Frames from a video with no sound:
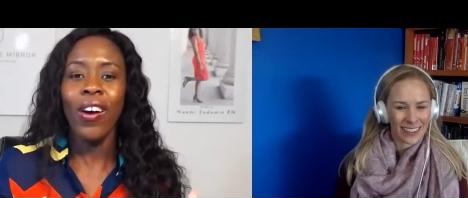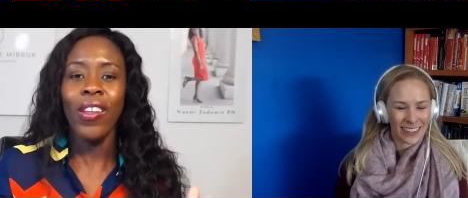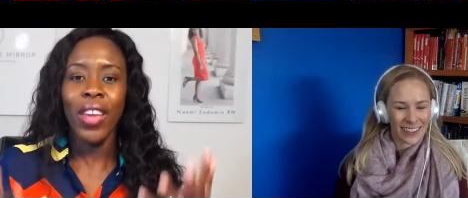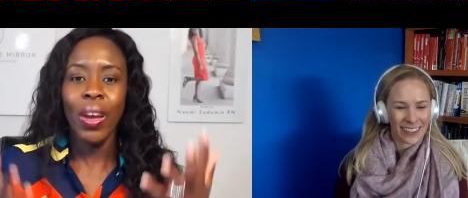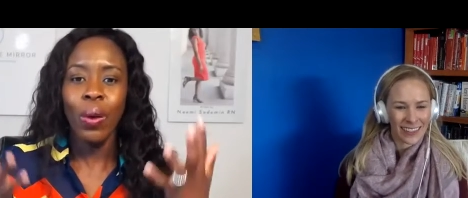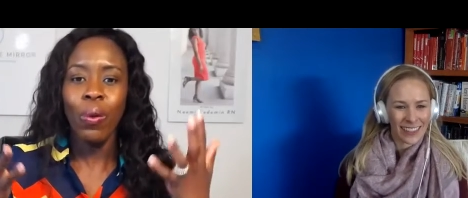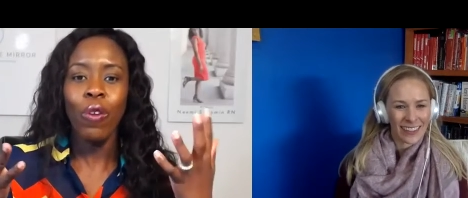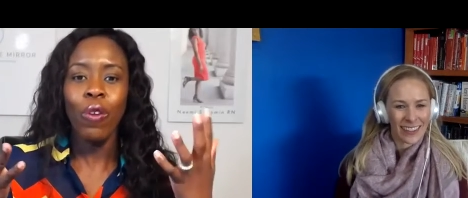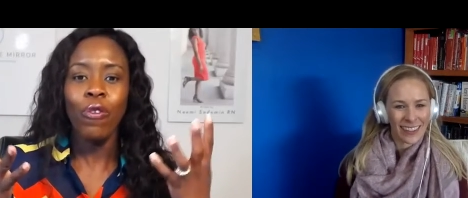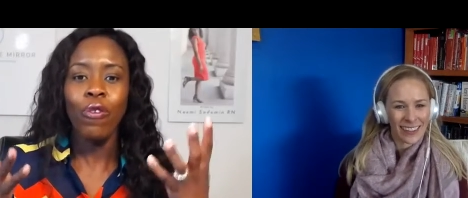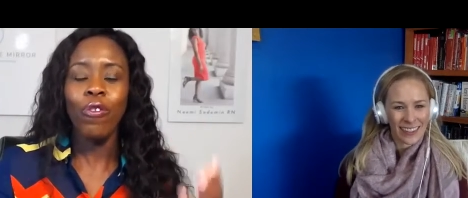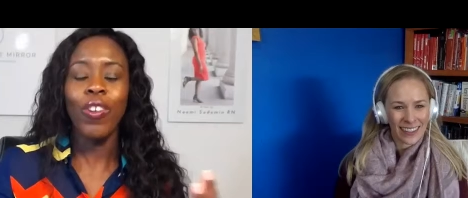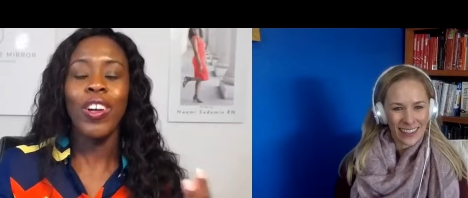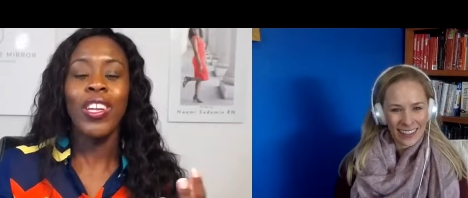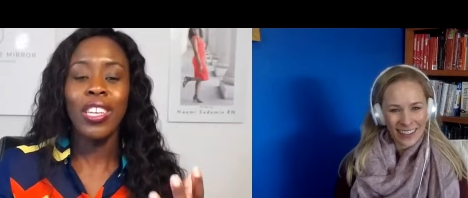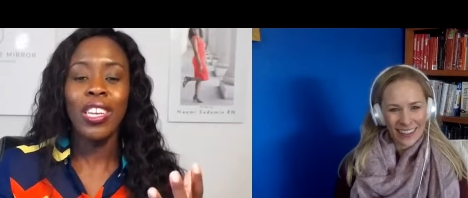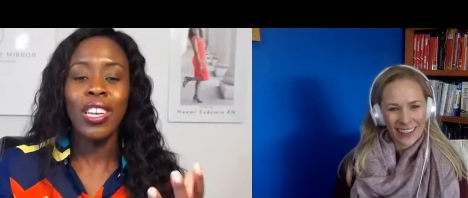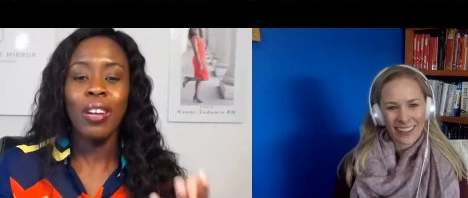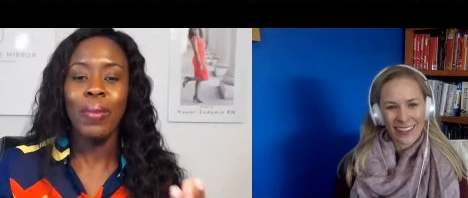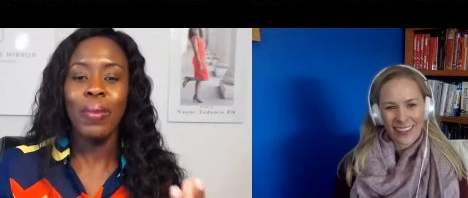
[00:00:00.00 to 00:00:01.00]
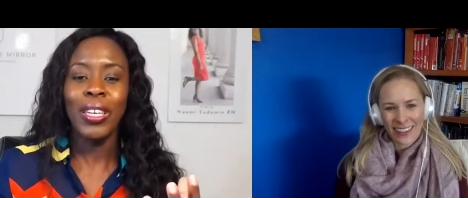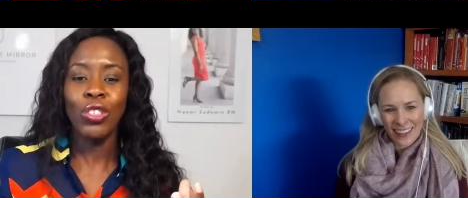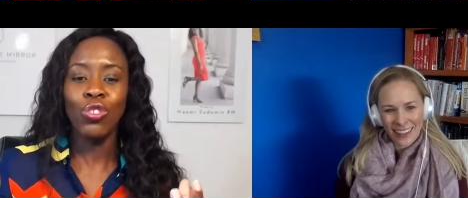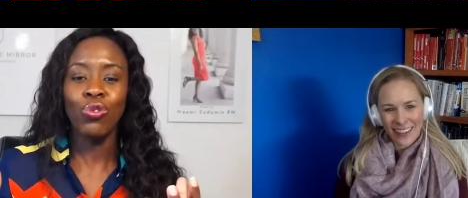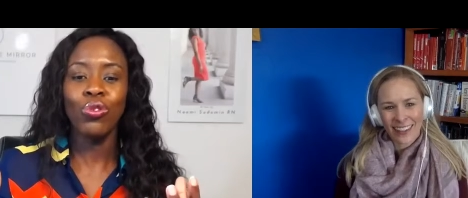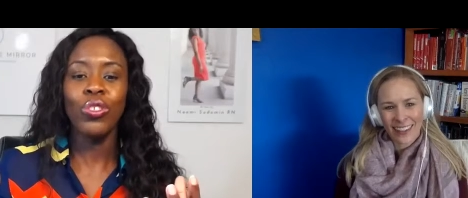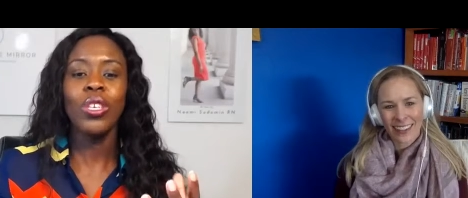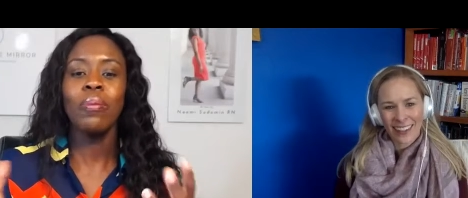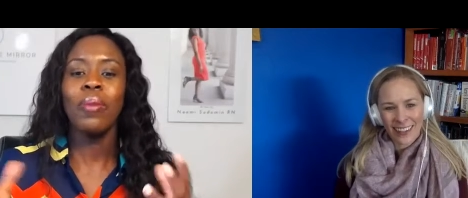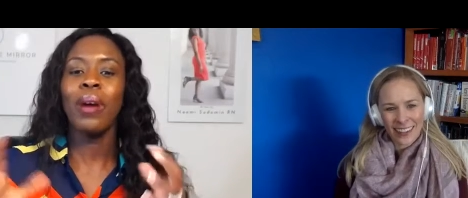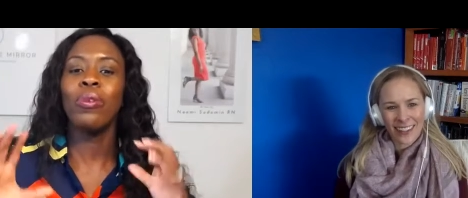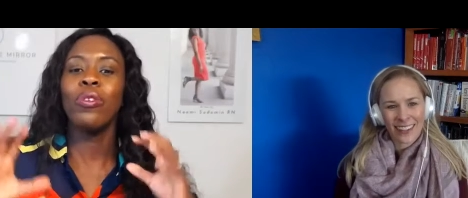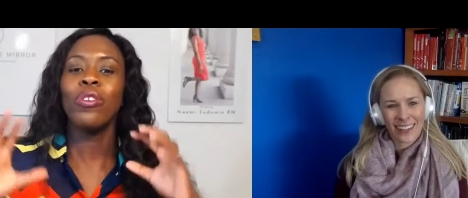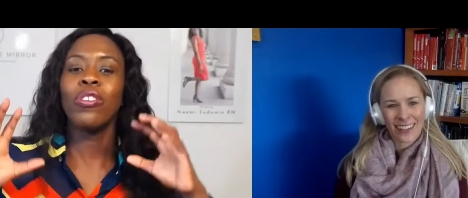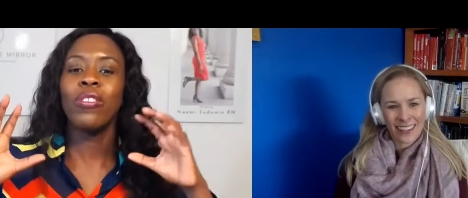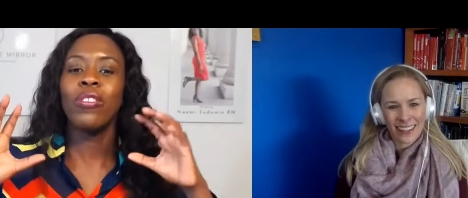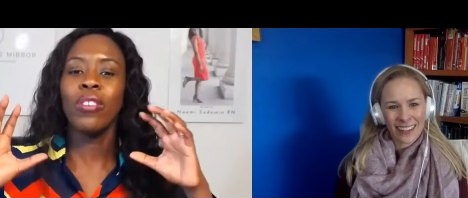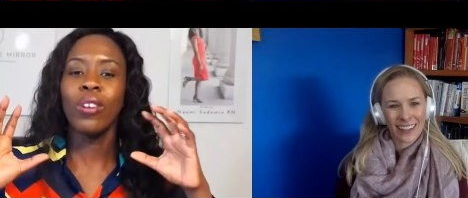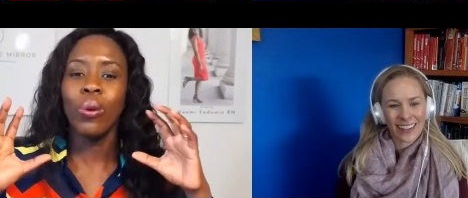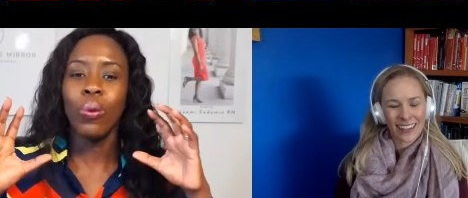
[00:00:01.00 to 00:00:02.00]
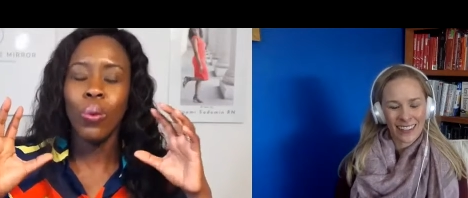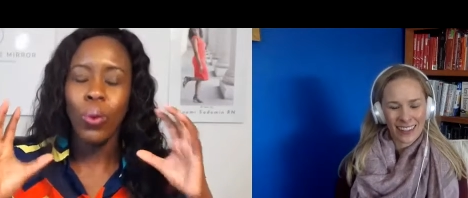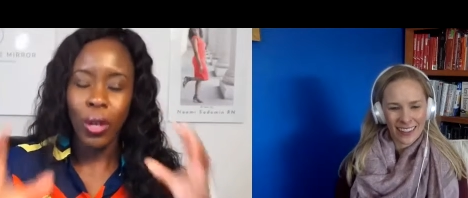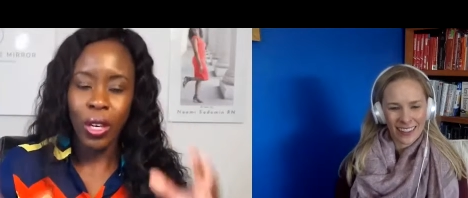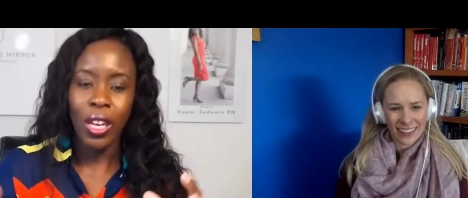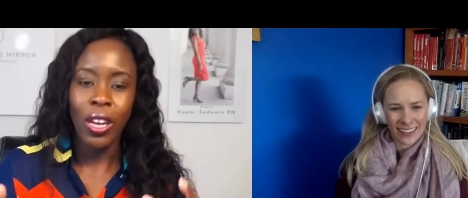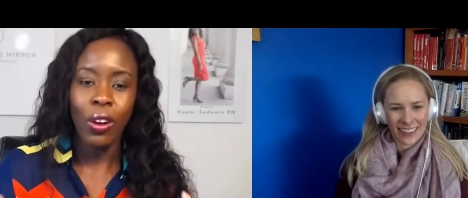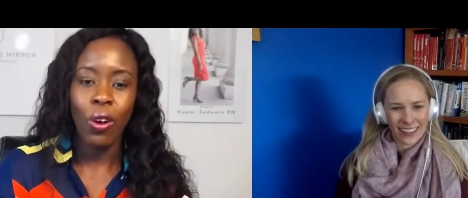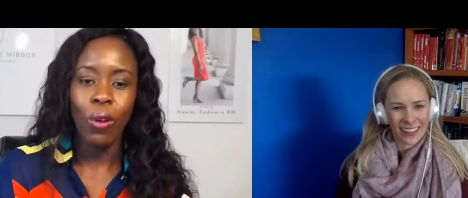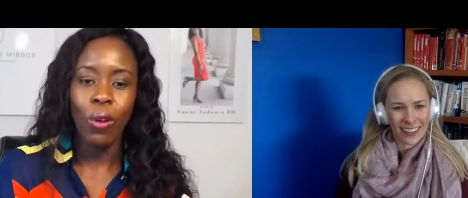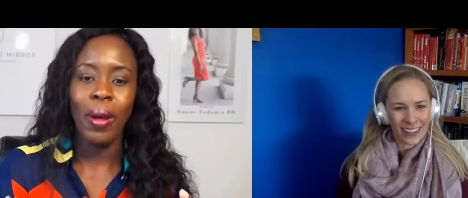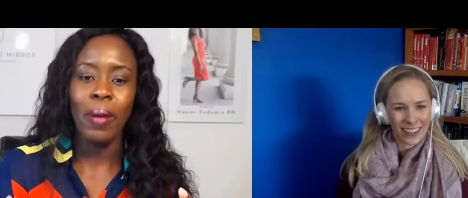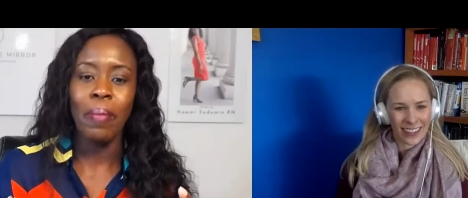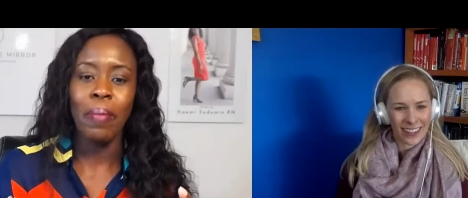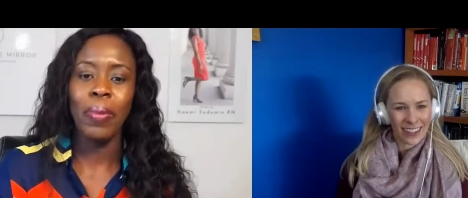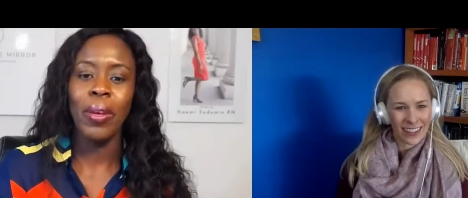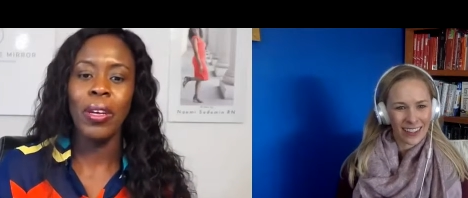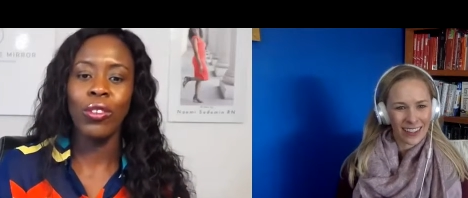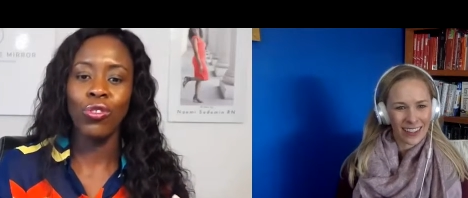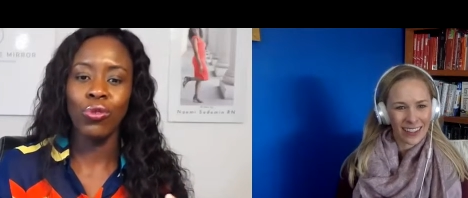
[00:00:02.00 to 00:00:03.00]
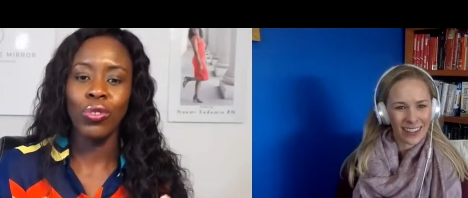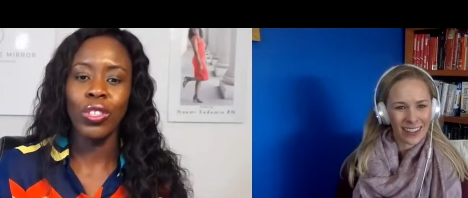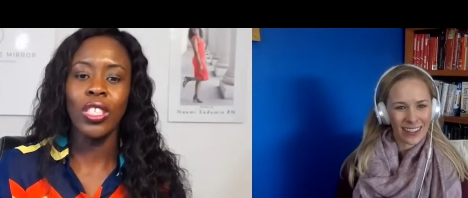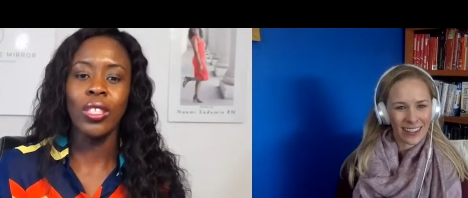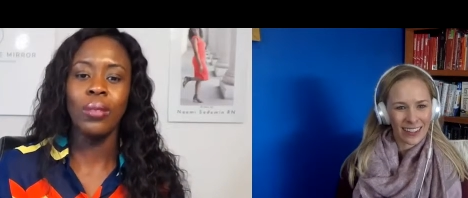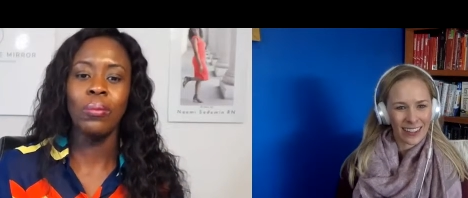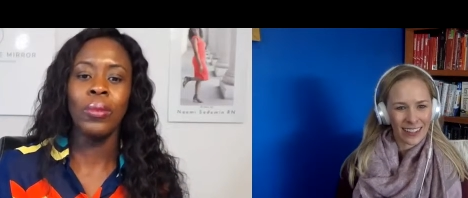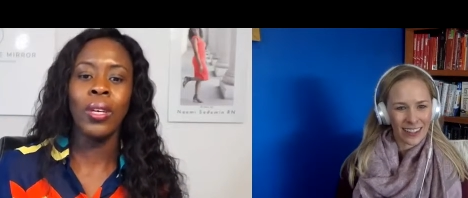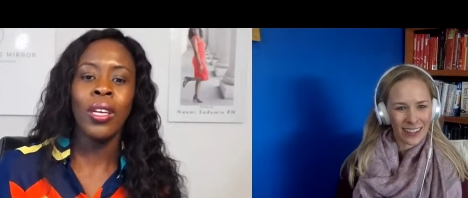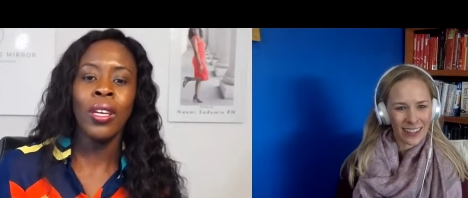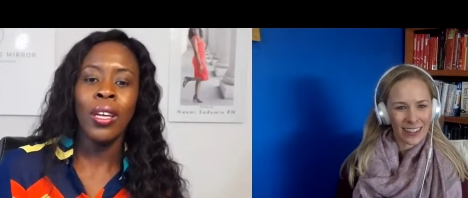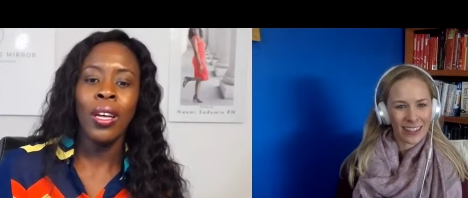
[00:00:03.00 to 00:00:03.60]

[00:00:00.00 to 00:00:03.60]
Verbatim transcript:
Speaker 1: They were funding my dream. I was still working on my big dream.